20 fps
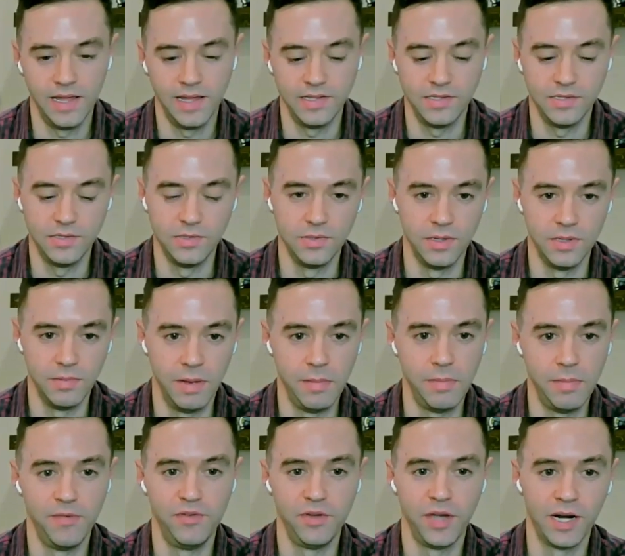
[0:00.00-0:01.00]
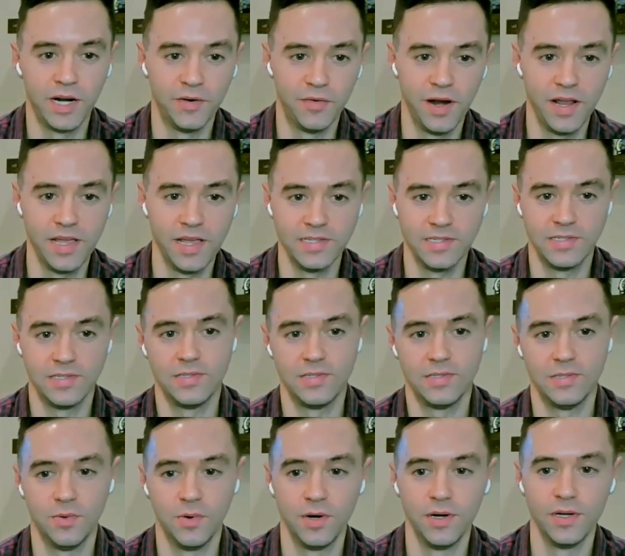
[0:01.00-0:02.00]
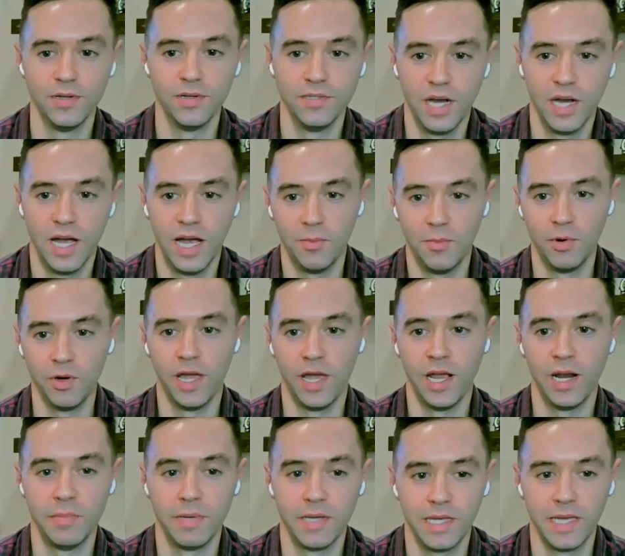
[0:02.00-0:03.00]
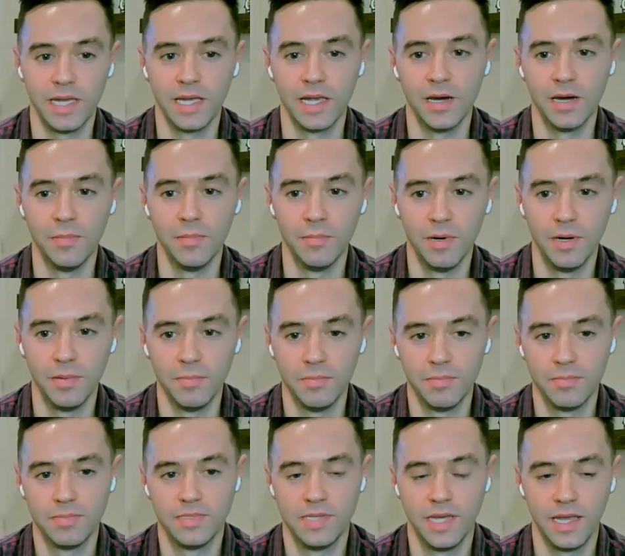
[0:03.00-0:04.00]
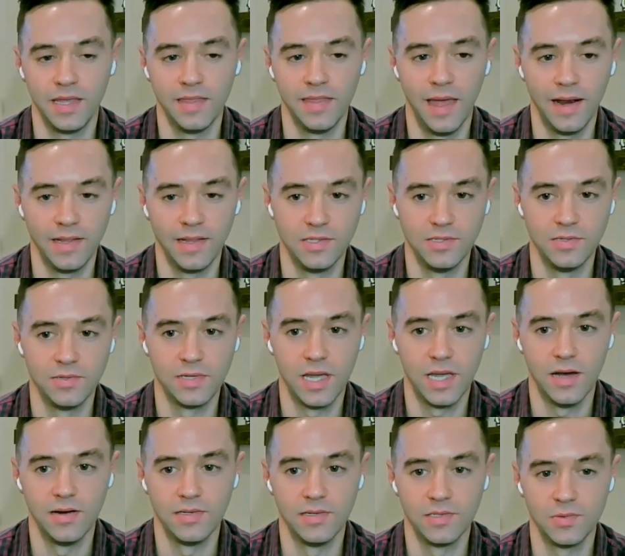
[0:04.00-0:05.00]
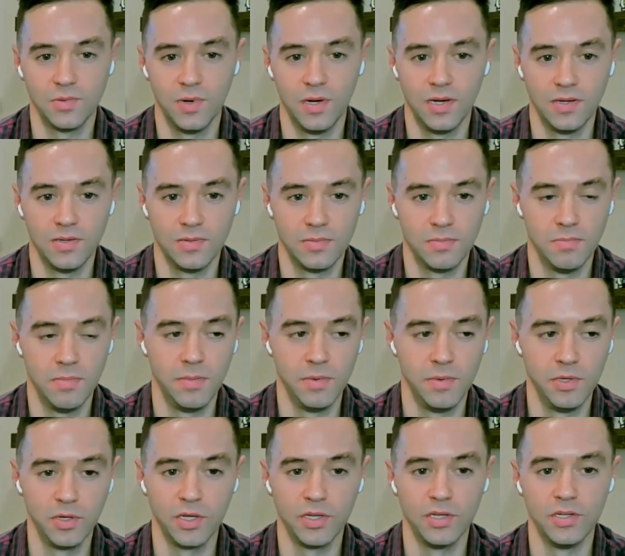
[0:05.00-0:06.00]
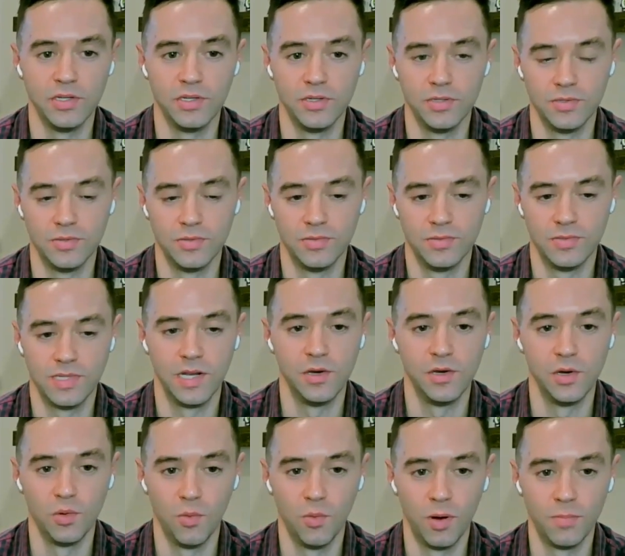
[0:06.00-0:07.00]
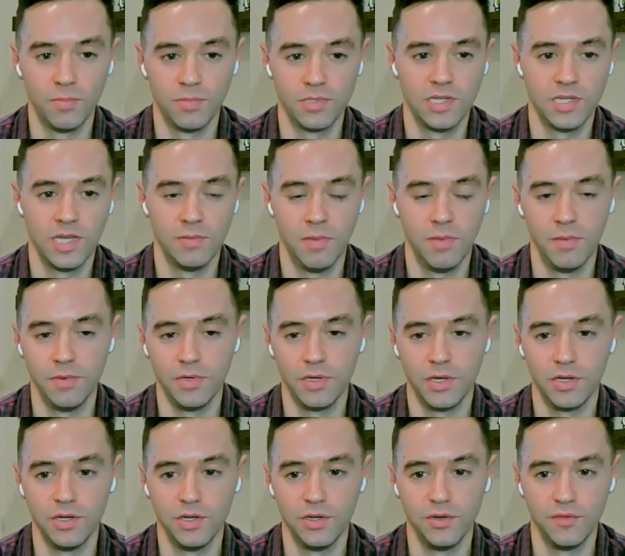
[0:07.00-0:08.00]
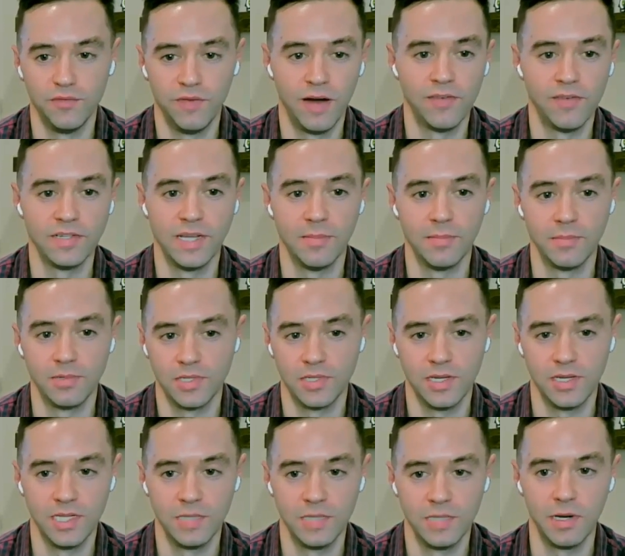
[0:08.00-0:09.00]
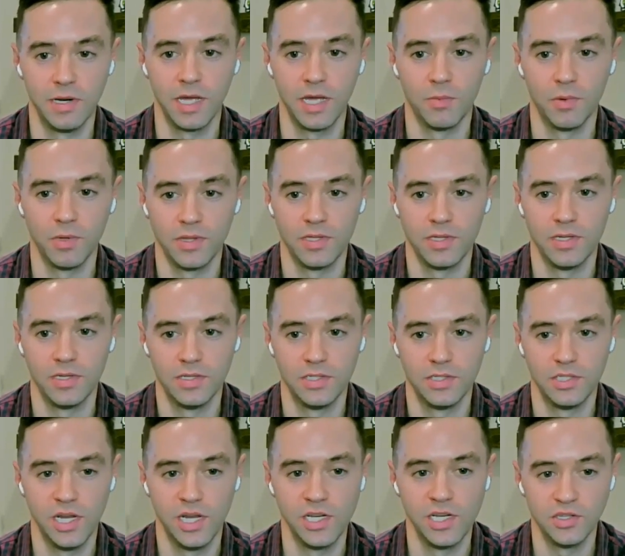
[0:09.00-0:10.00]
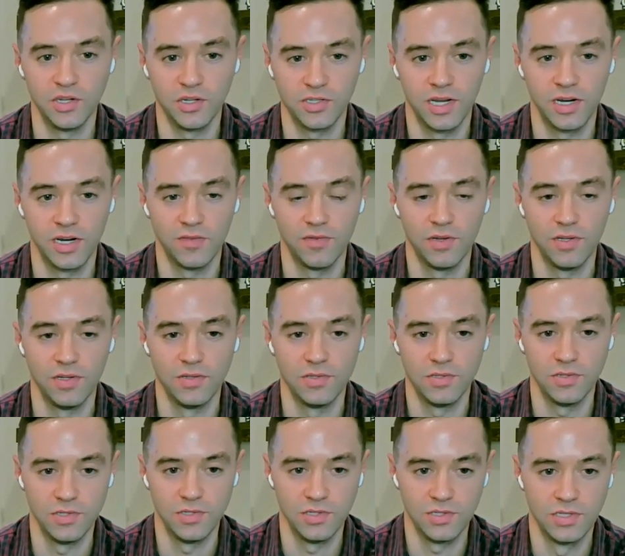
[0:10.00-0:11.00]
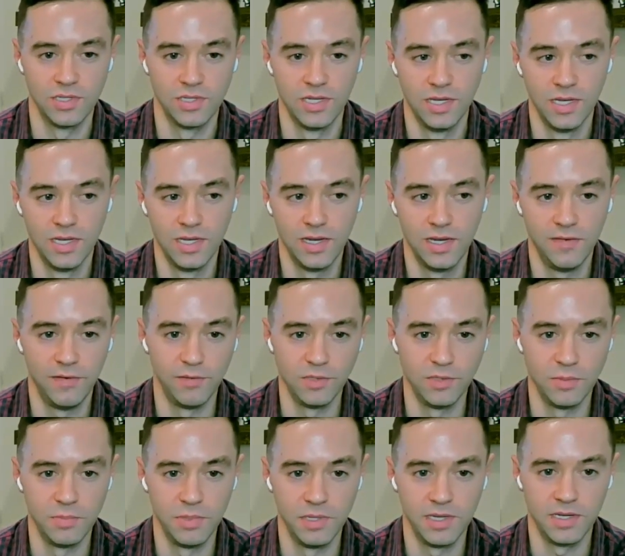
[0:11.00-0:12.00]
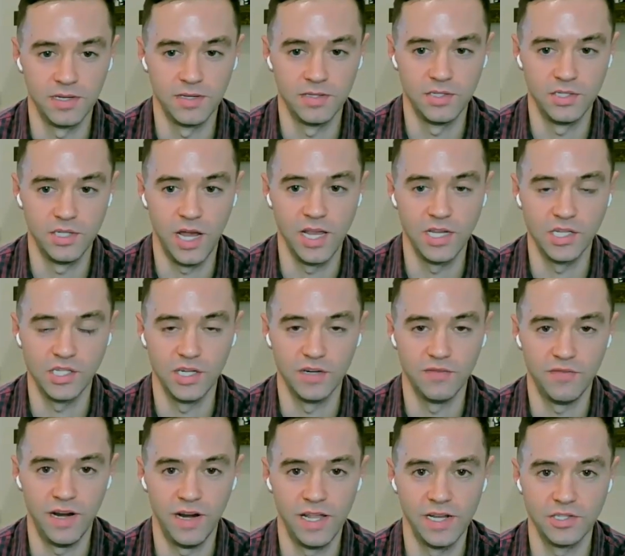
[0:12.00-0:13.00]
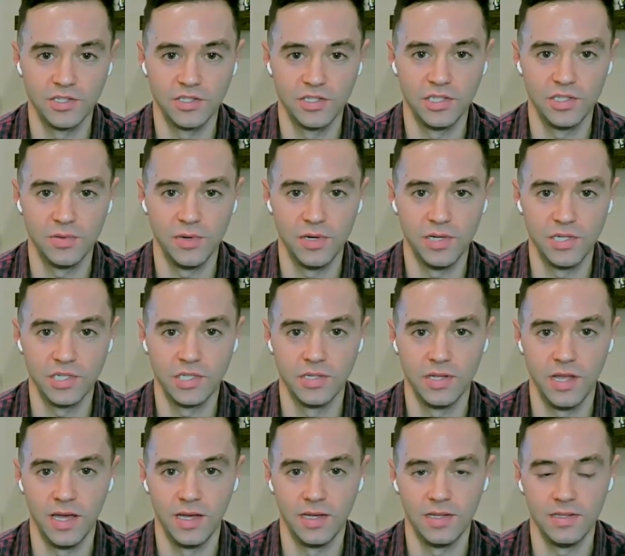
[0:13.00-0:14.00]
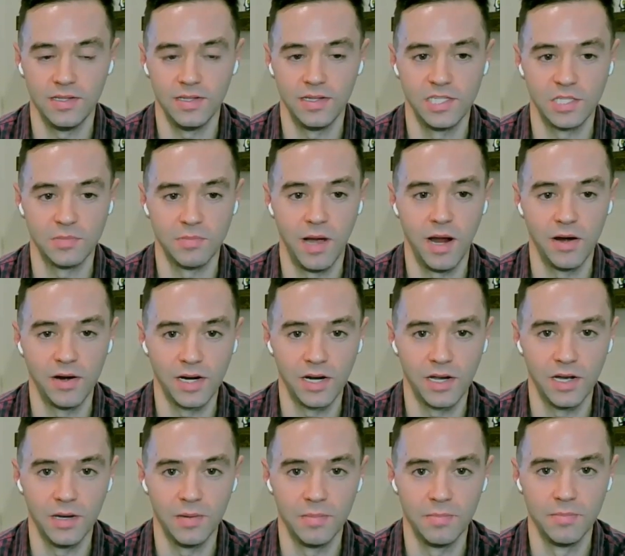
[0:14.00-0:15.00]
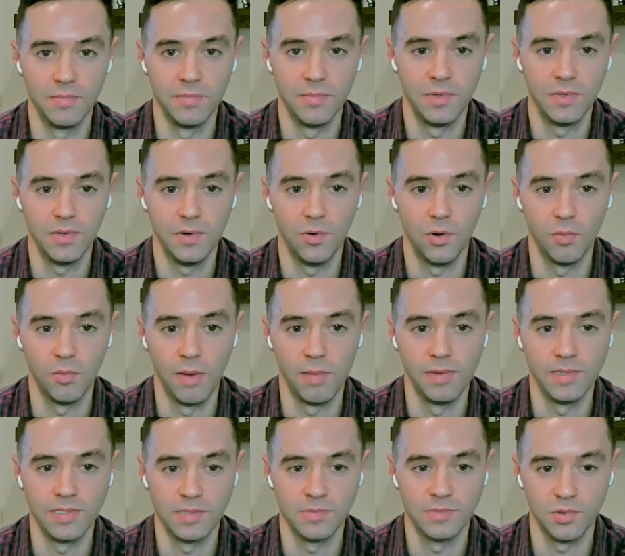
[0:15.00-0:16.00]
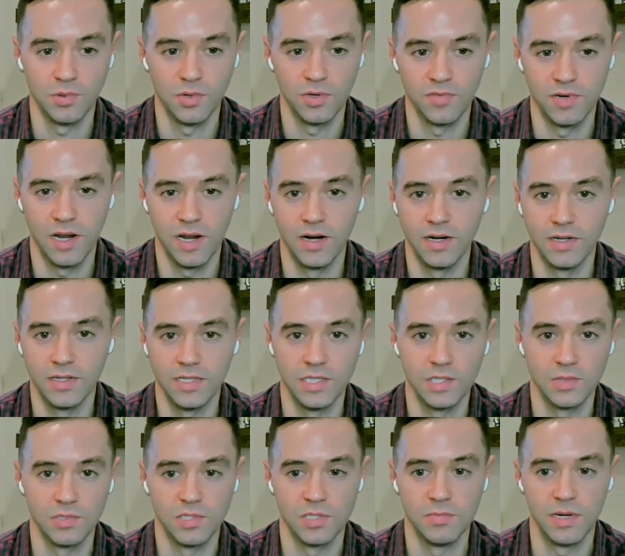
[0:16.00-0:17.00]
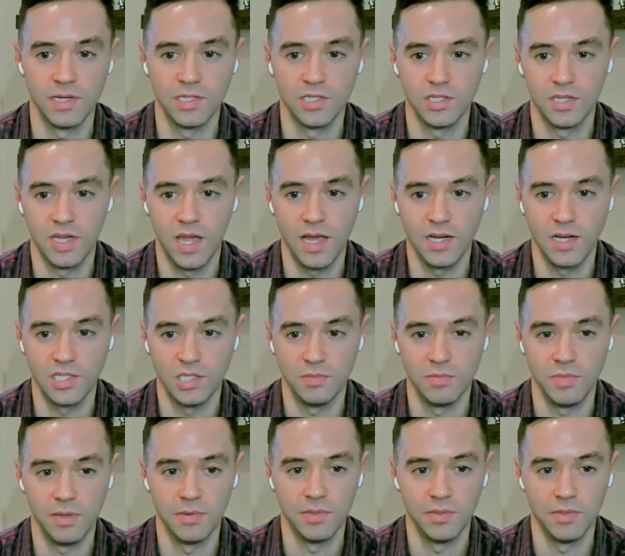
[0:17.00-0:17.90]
that too. Maybe if you got a raise or a new job where you had a big income bump, taking that into account as well. Maybe you can do instead of doing one percent, maybe you can do five or ten percent, depending on what the change looked like for you. So just there was a big change in your financial situation that led to some higher income or maybe some sort of inheritance with some extra cash to be